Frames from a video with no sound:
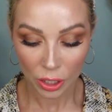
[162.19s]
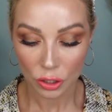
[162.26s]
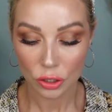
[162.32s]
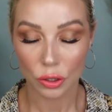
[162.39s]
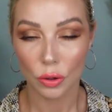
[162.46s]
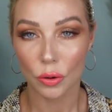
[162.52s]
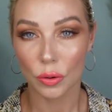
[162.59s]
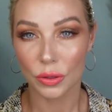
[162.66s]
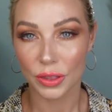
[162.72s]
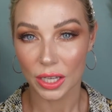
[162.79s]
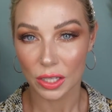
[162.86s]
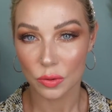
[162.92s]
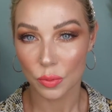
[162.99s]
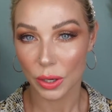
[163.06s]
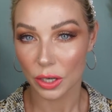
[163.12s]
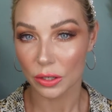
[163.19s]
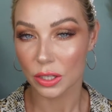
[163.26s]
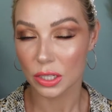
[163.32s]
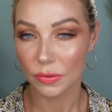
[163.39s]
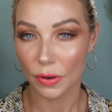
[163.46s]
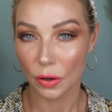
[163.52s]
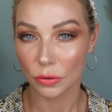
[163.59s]
So that's where
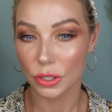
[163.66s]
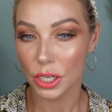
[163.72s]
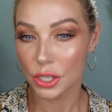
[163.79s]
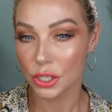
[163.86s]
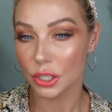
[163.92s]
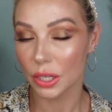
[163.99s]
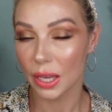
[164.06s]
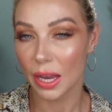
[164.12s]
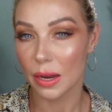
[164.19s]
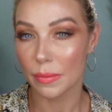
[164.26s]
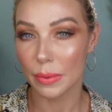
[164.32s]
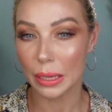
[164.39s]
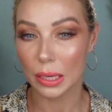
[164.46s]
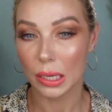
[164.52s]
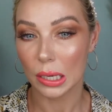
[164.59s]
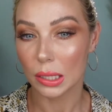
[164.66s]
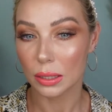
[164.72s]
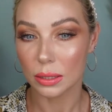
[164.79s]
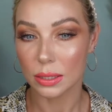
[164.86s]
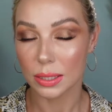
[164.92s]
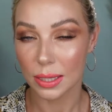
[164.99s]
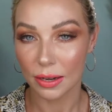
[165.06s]
this foundation came in,
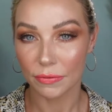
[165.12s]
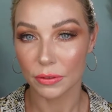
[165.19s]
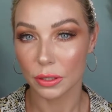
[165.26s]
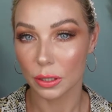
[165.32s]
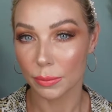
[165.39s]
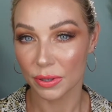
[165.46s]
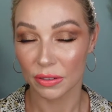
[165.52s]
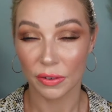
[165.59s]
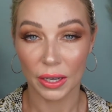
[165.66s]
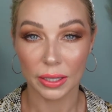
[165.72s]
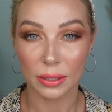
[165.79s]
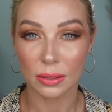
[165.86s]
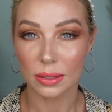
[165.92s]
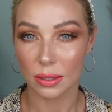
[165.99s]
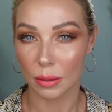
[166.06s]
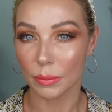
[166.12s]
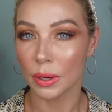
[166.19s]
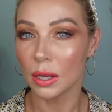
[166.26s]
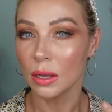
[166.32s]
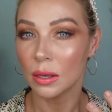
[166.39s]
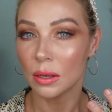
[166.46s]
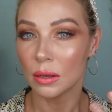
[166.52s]
and it definitely provided some
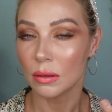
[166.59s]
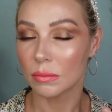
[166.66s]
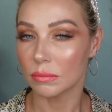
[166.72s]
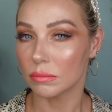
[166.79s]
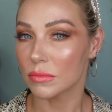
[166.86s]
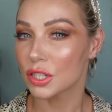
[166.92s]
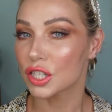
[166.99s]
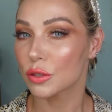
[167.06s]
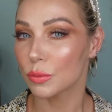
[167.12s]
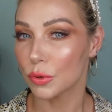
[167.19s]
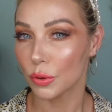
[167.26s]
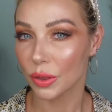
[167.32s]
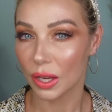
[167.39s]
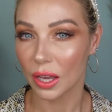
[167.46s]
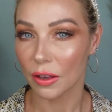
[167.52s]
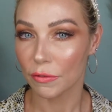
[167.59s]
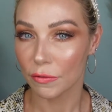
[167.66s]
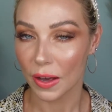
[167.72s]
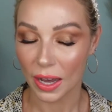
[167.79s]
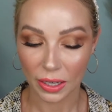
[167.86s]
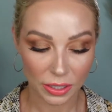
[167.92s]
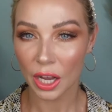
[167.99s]
smoothing
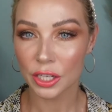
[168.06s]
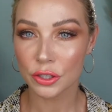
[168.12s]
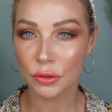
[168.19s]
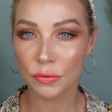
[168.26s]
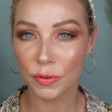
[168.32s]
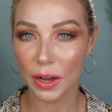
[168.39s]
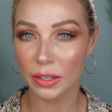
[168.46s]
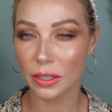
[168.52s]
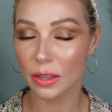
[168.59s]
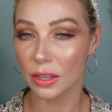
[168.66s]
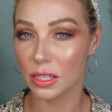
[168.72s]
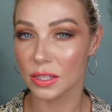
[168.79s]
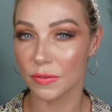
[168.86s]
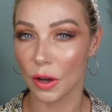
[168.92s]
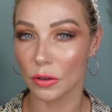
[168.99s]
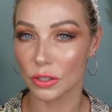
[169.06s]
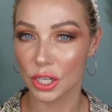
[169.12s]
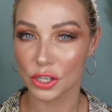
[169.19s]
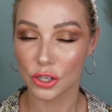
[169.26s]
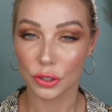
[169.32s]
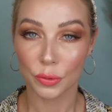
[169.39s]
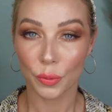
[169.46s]
effect. I do find that this
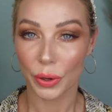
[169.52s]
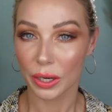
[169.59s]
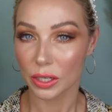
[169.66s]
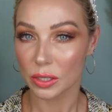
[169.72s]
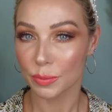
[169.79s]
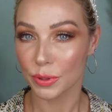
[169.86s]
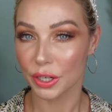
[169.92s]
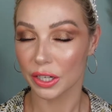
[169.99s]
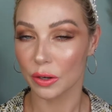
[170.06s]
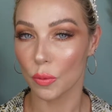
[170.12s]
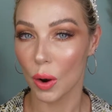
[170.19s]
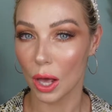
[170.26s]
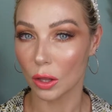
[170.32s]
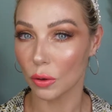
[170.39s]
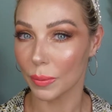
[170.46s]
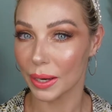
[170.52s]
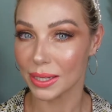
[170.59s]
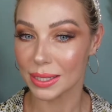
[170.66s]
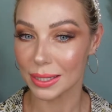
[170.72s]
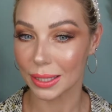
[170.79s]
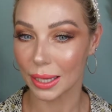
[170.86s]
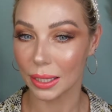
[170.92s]
foundation wears pretty well on my
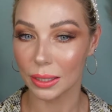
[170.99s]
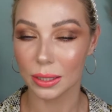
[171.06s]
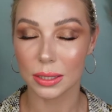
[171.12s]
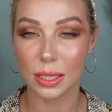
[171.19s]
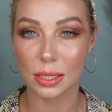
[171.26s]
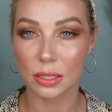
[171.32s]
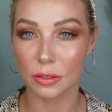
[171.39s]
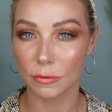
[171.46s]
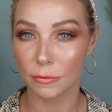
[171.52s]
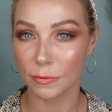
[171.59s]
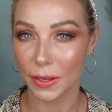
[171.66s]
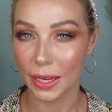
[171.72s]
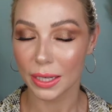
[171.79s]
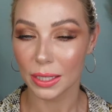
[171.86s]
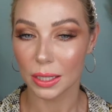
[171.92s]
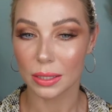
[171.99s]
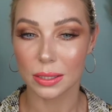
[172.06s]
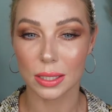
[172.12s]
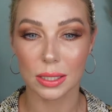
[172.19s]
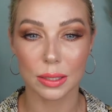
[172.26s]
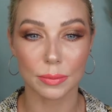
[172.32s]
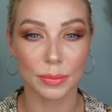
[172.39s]
skin. It doesn't fade, it
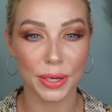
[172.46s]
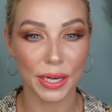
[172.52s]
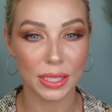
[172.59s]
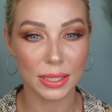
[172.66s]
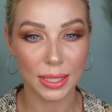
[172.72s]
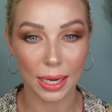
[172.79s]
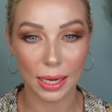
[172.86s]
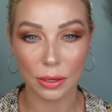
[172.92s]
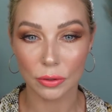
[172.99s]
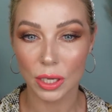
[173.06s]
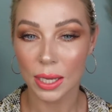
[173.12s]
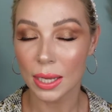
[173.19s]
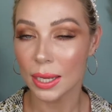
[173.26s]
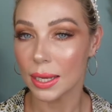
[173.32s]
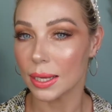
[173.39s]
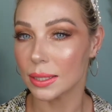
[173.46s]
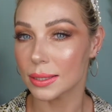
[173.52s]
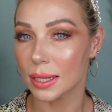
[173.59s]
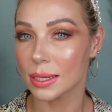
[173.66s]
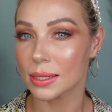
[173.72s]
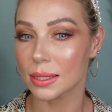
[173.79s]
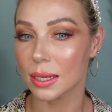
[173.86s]
doesn't break down, it
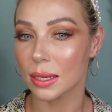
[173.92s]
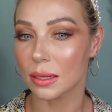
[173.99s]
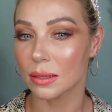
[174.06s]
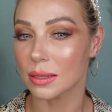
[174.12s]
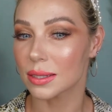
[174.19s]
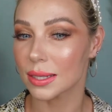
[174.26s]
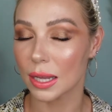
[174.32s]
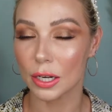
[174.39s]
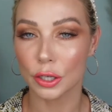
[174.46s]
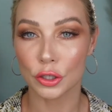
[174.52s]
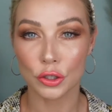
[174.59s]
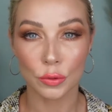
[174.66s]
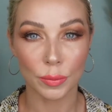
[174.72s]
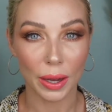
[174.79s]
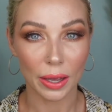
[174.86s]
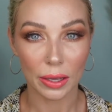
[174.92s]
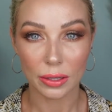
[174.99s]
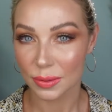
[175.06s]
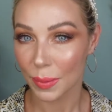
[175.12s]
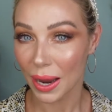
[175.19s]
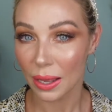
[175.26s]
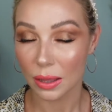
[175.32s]
doesn't set into my
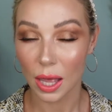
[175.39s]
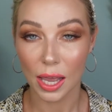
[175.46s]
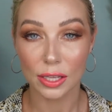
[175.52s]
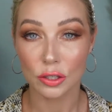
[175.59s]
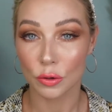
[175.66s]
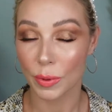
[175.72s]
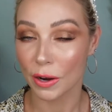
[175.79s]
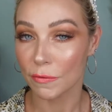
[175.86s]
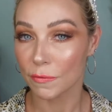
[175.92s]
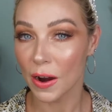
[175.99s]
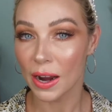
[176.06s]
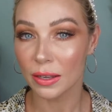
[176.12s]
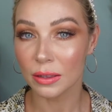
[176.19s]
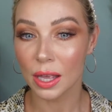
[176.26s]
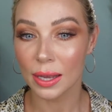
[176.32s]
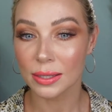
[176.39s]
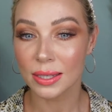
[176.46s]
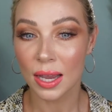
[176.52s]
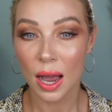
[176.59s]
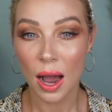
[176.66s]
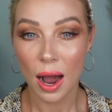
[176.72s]
smile lines or my fine lines.